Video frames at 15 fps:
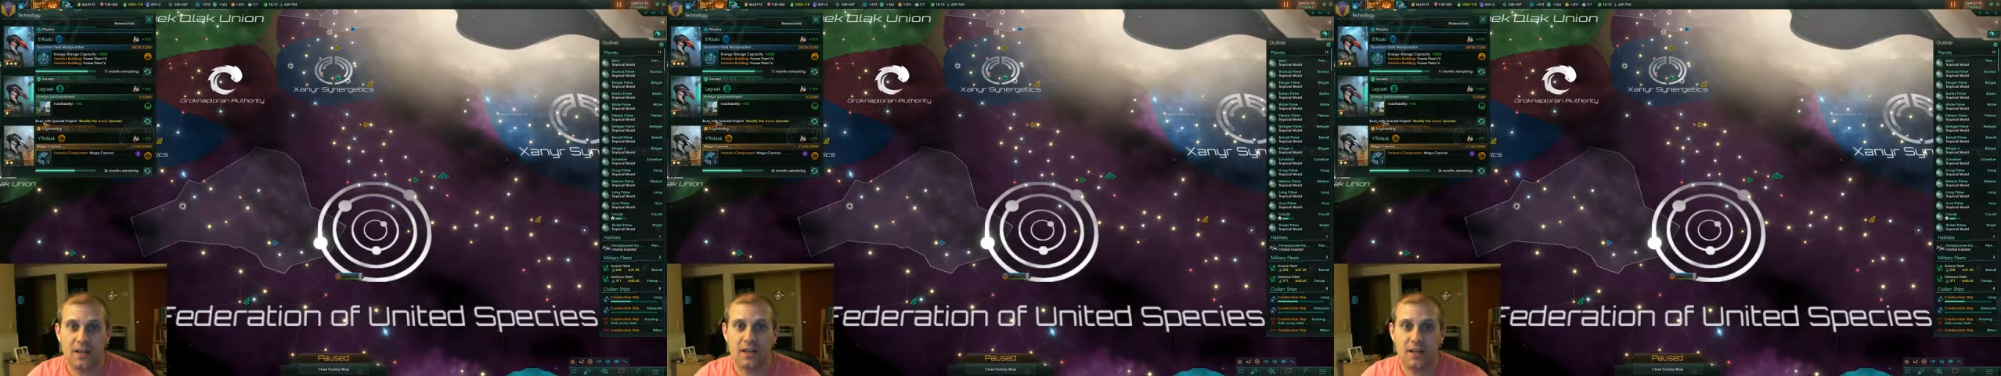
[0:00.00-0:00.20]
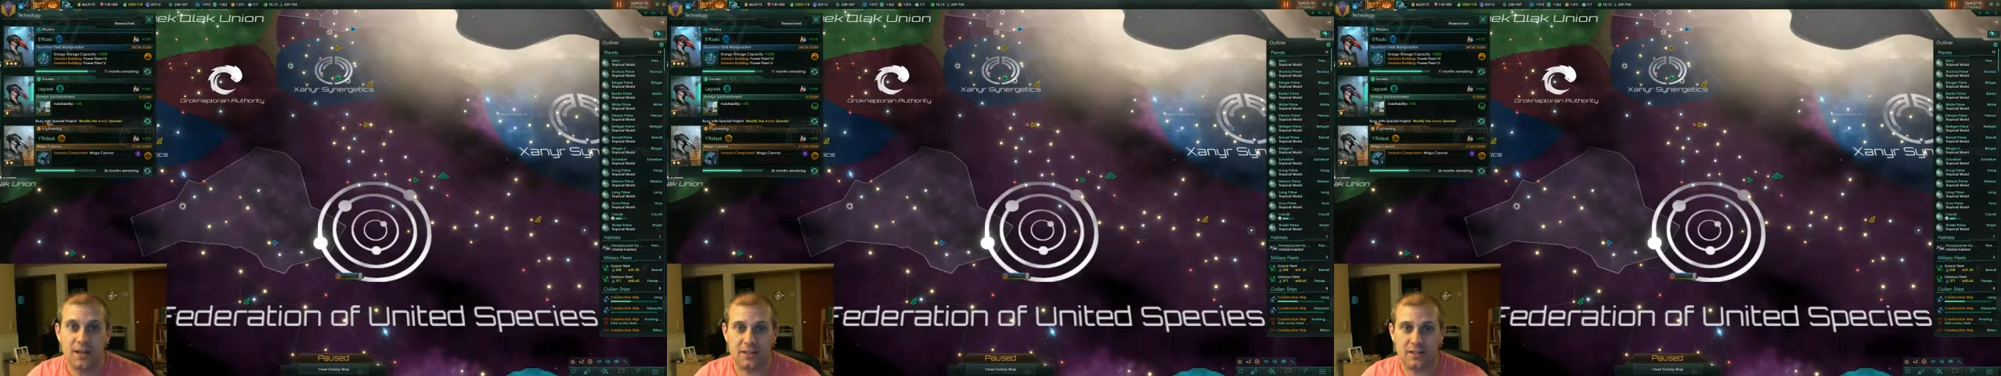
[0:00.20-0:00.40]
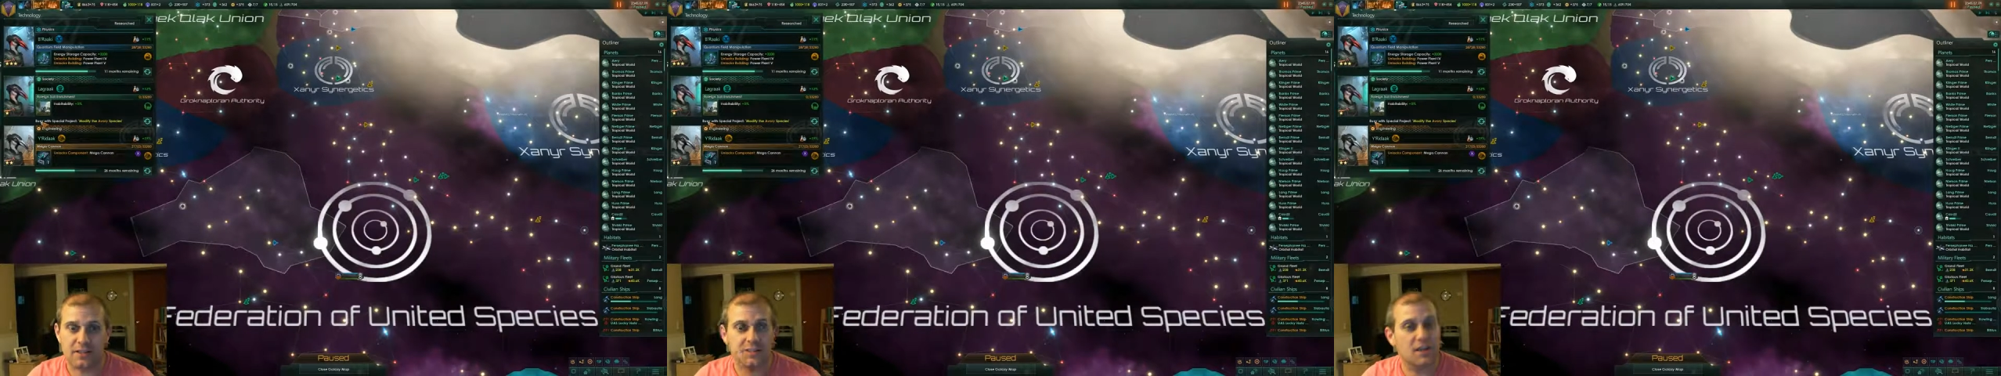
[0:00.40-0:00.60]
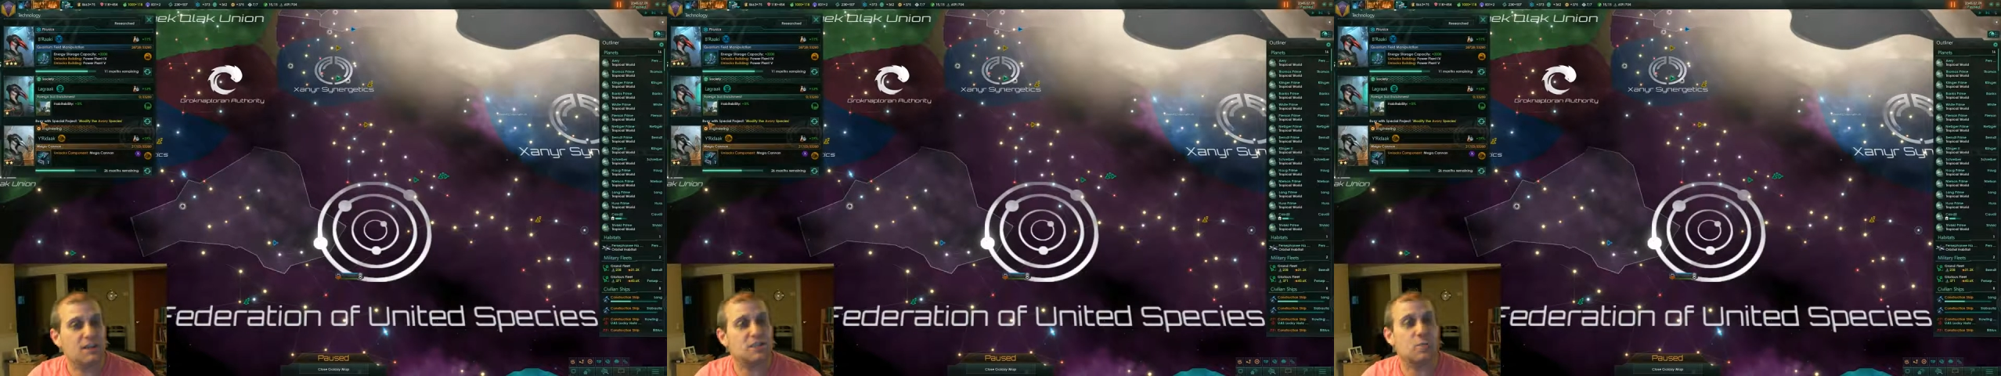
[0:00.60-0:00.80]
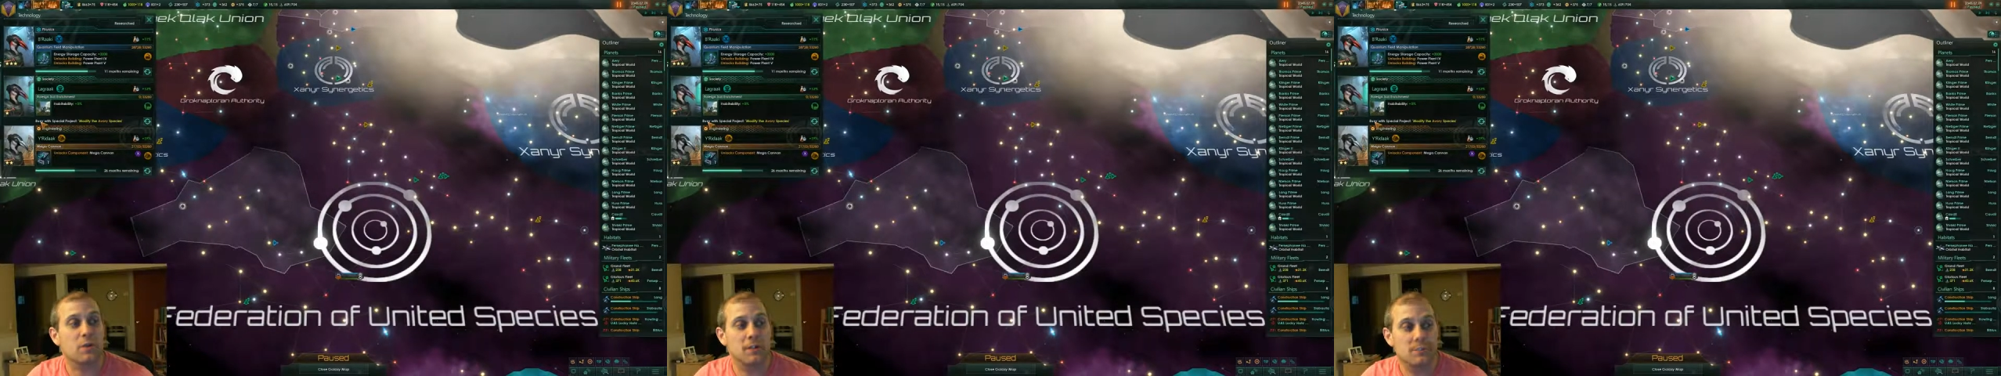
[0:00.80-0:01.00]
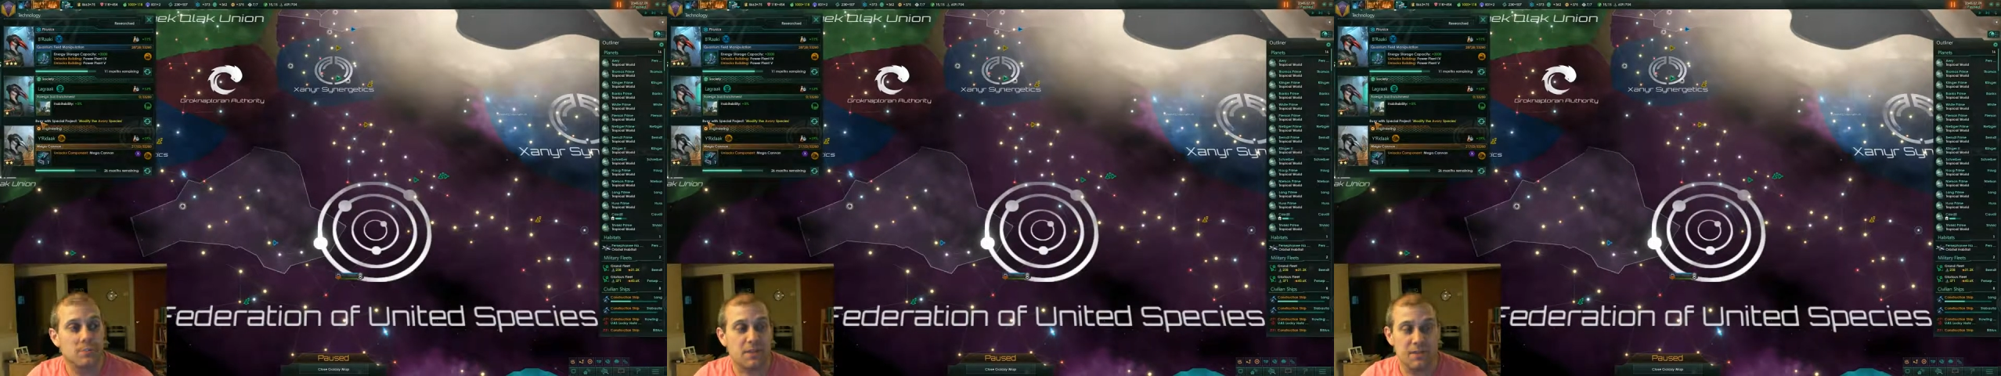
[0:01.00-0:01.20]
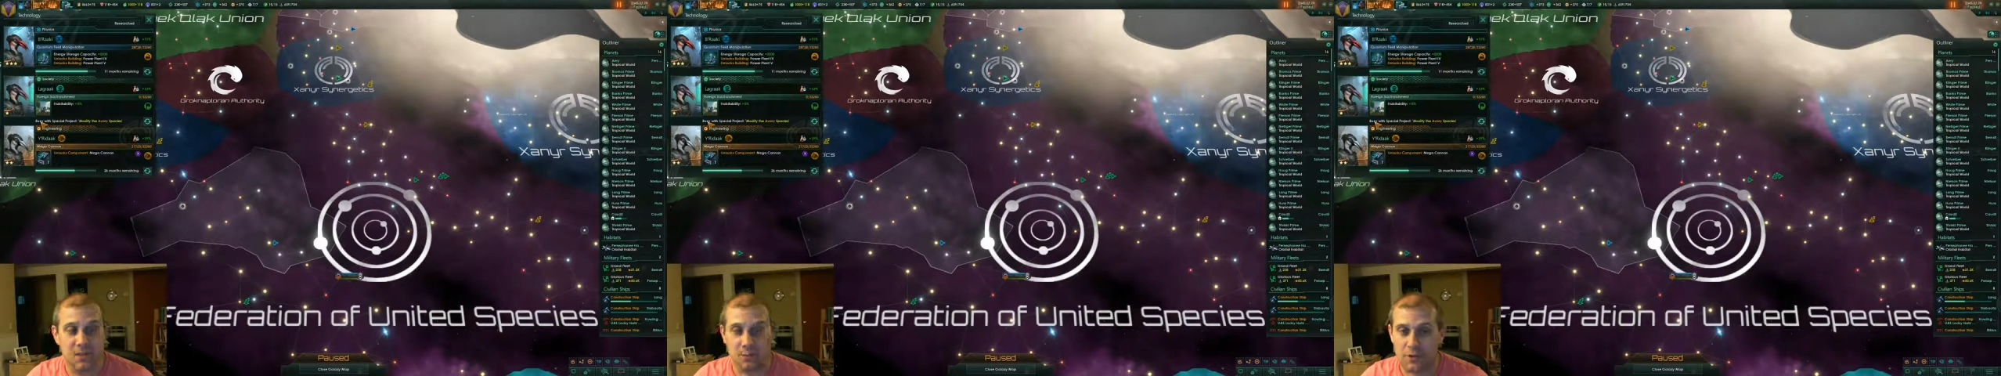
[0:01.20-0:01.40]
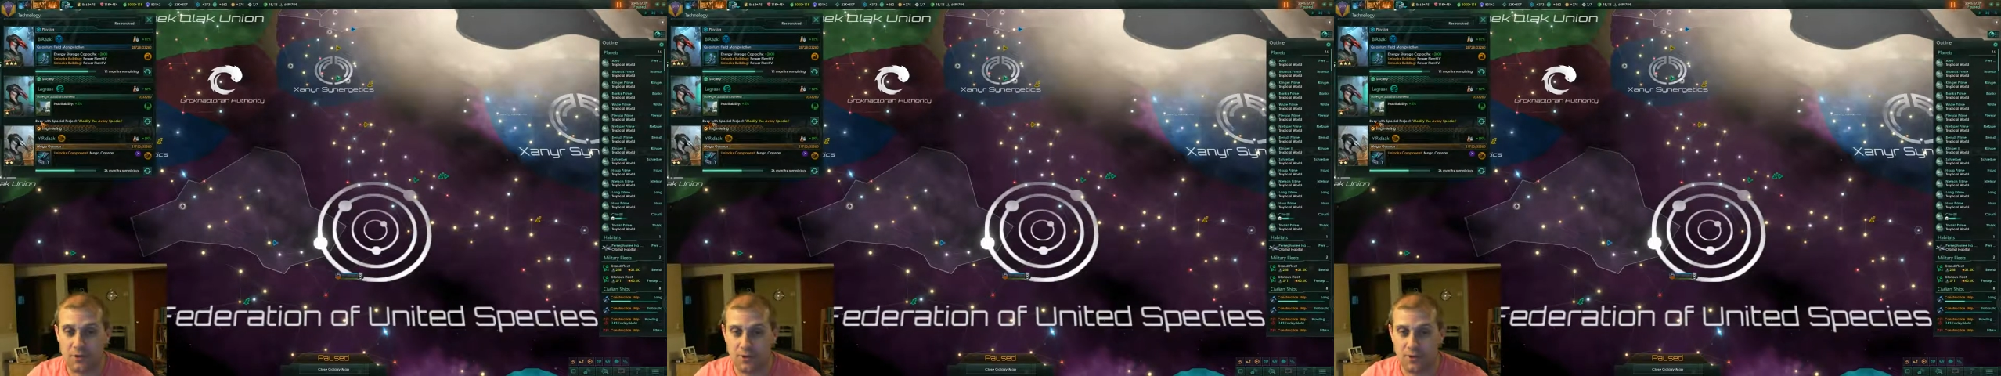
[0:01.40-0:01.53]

All right, so it tells you what it's busy with.